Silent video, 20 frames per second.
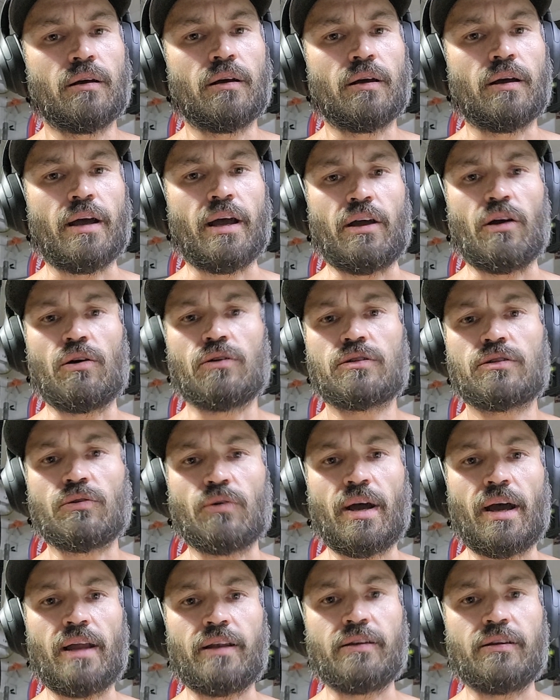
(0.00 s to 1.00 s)
I also
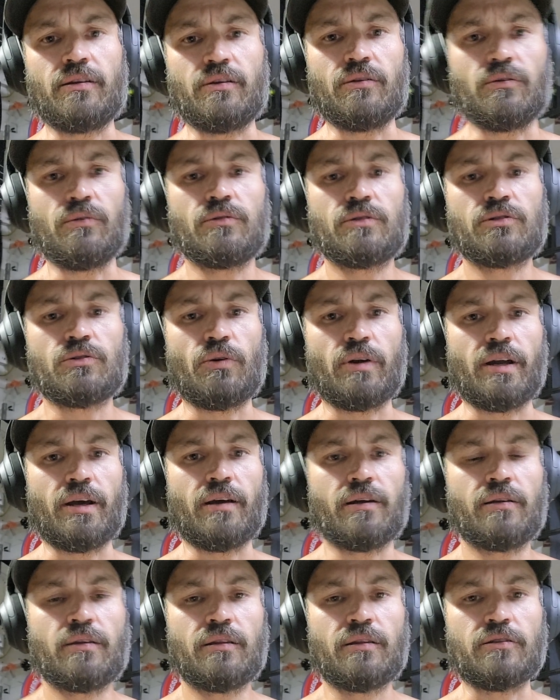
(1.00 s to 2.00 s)
had to
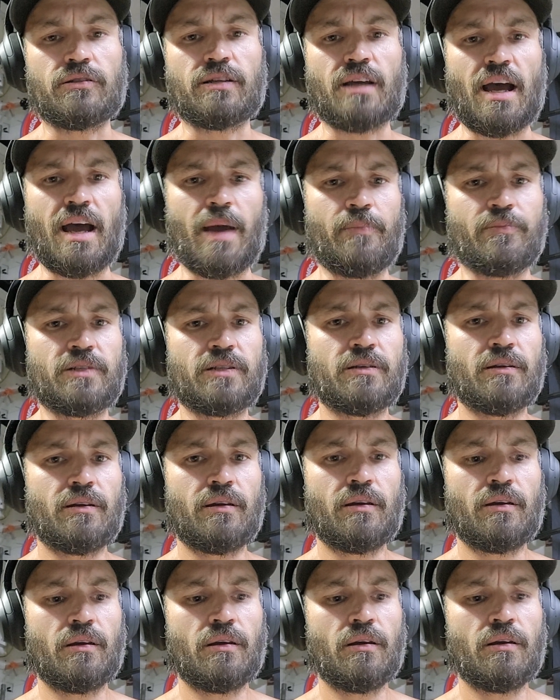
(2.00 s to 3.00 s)
there's times,
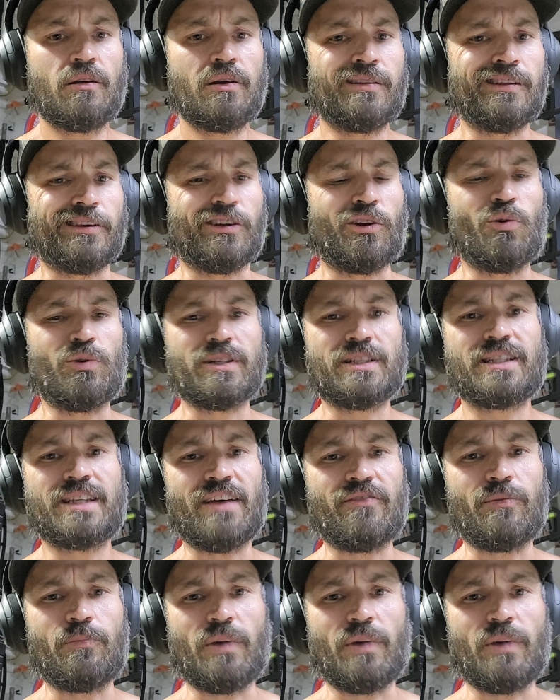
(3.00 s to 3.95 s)
like going 7